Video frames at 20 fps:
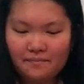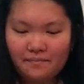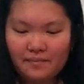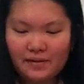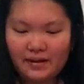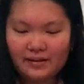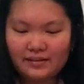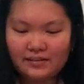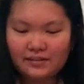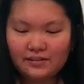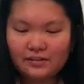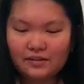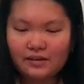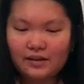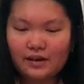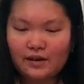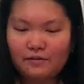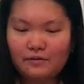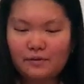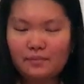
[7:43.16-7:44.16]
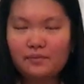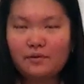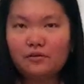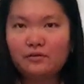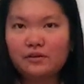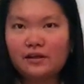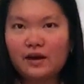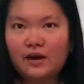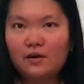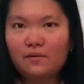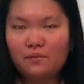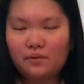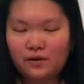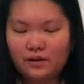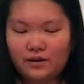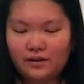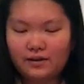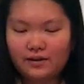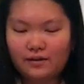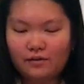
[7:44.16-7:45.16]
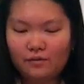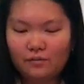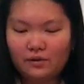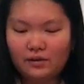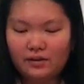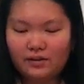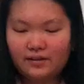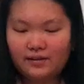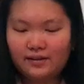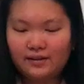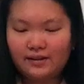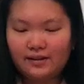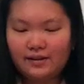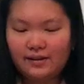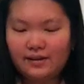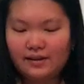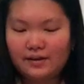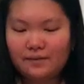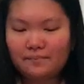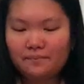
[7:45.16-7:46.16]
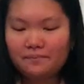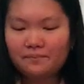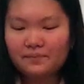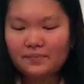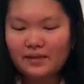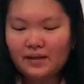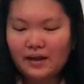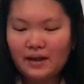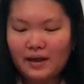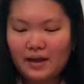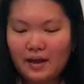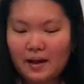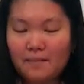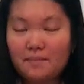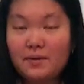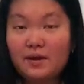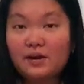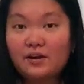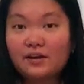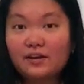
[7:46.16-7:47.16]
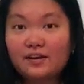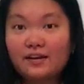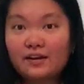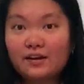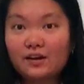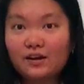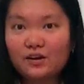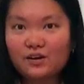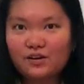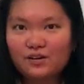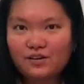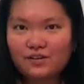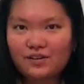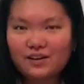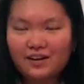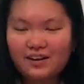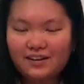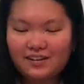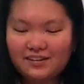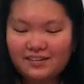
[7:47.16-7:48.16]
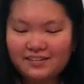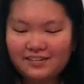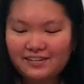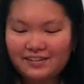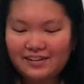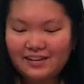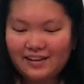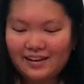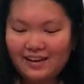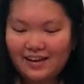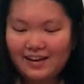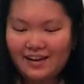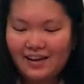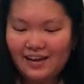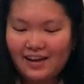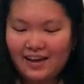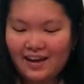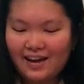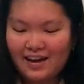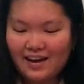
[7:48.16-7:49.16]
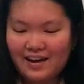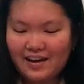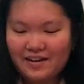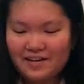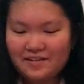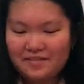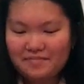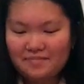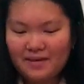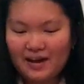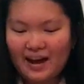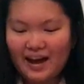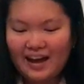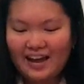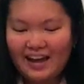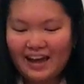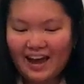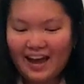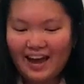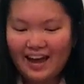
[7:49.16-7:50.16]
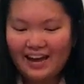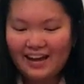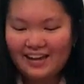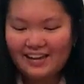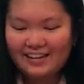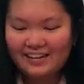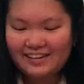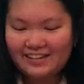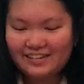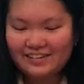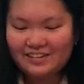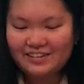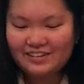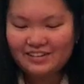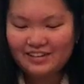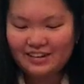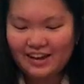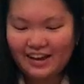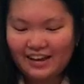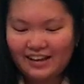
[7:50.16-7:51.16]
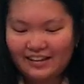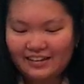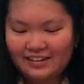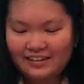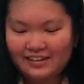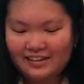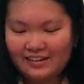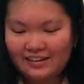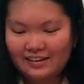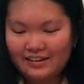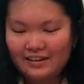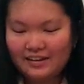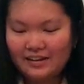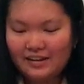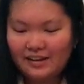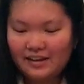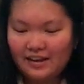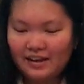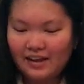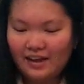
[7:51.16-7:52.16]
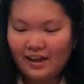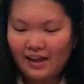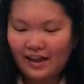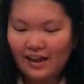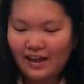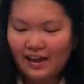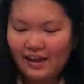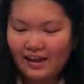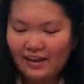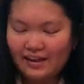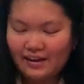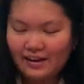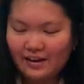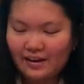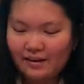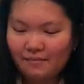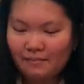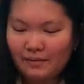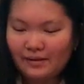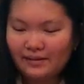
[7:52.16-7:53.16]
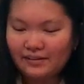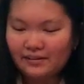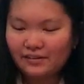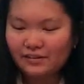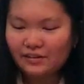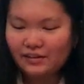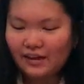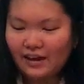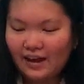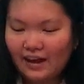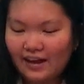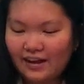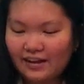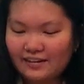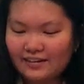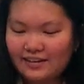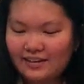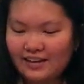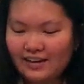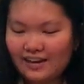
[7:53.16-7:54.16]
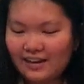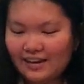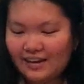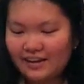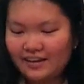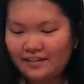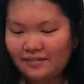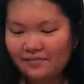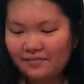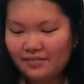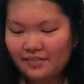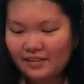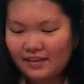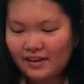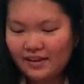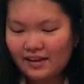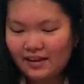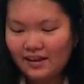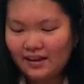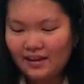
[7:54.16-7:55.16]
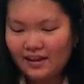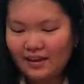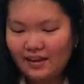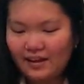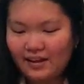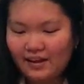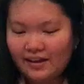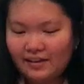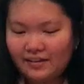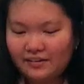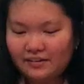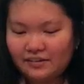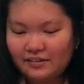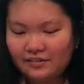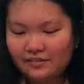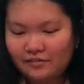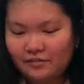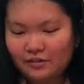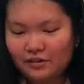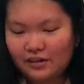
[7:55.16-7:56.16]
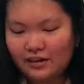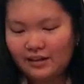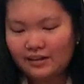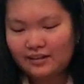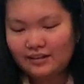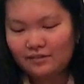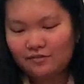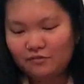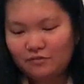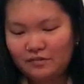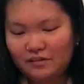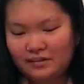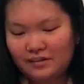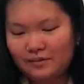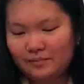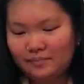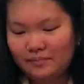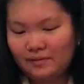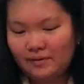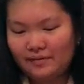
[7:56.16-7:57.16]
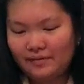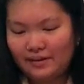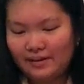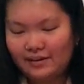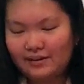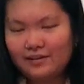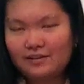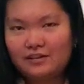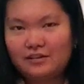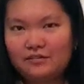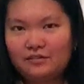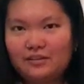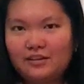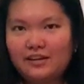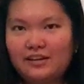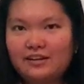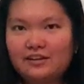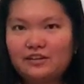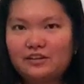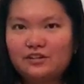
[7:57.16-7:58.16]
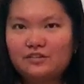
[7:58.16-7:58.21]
my sister and I, we both got one, was the American Girl Dolls. I had Jess, and my sister had Kit, and Jess was like, she was like